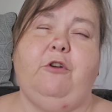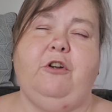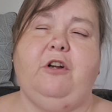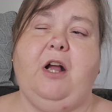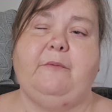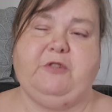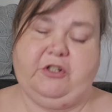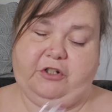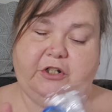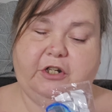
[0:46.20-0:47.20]
order, I'm
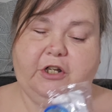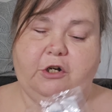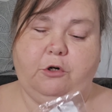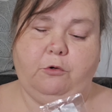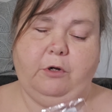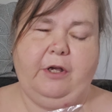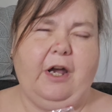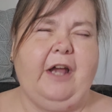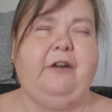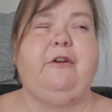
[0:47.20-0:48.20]
just going to go,
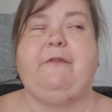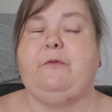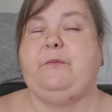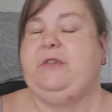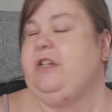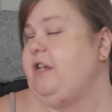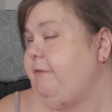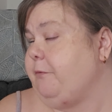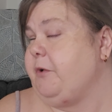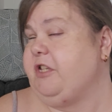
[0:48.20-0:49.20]
I don't even, didn't
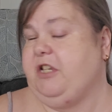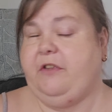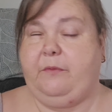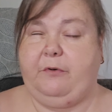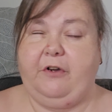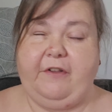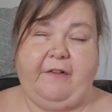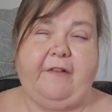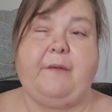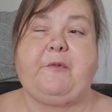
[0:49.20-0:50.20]
even write down the
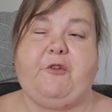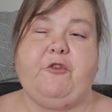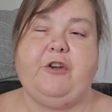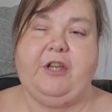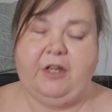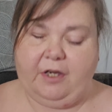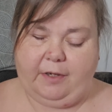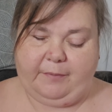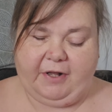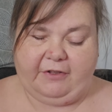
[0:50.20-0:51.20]
prices, I'm sorry,
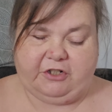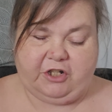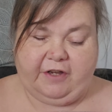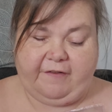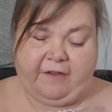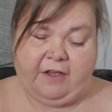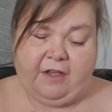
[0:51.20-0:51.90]
I apologize.